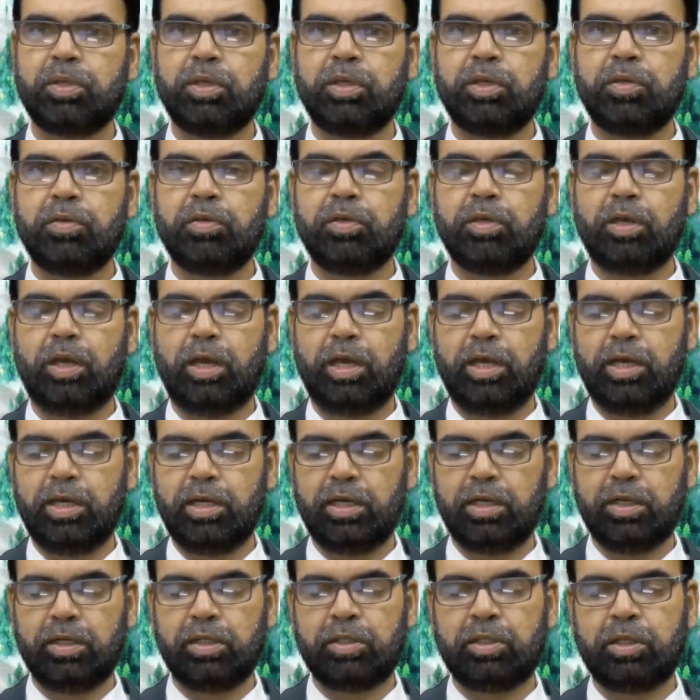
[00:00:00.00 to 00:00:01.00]

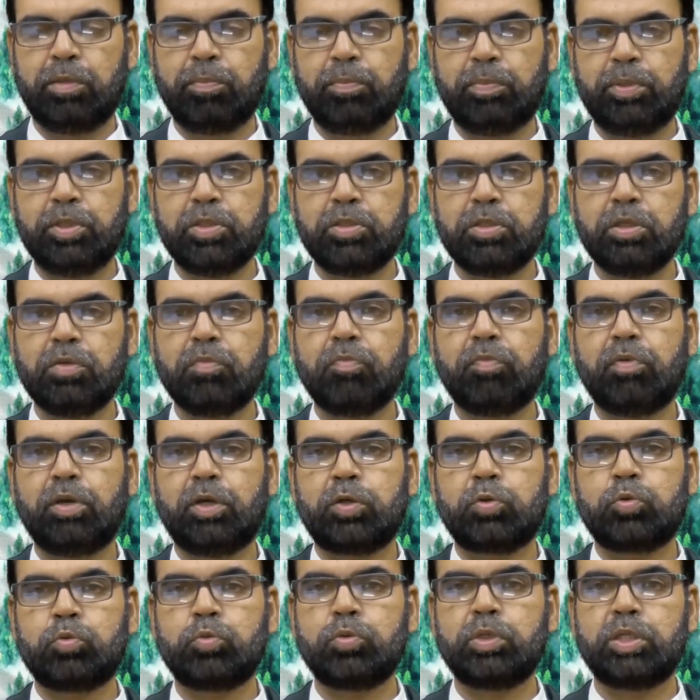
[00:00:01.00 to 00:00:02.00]
and temperature
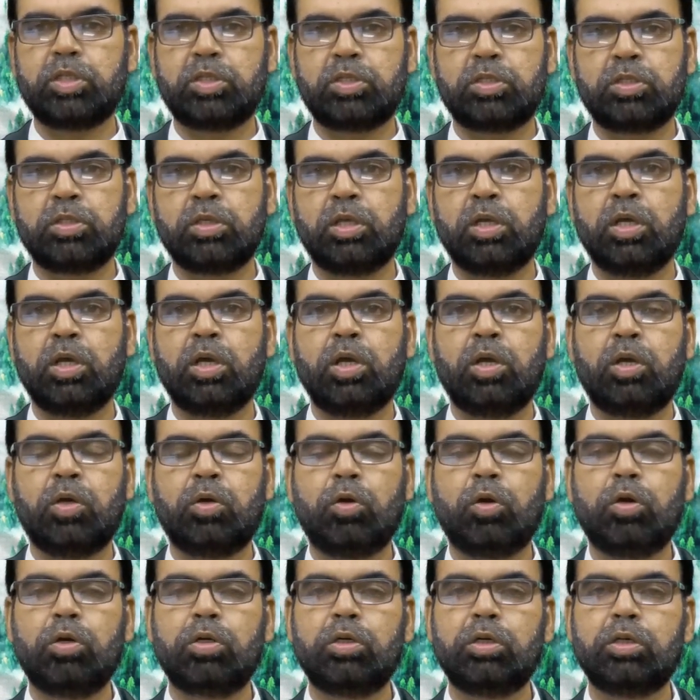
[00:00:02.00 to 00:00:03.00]
fluctuates,
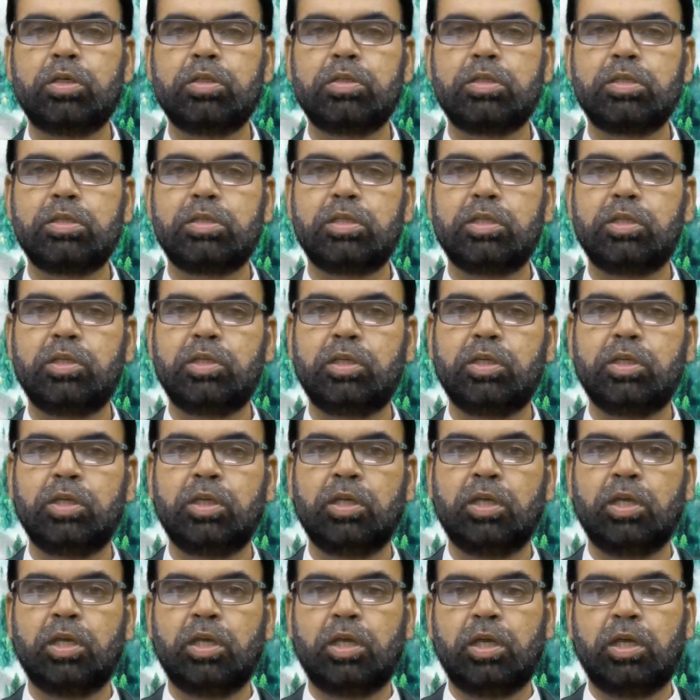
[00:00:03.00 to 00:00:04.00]
not necessary.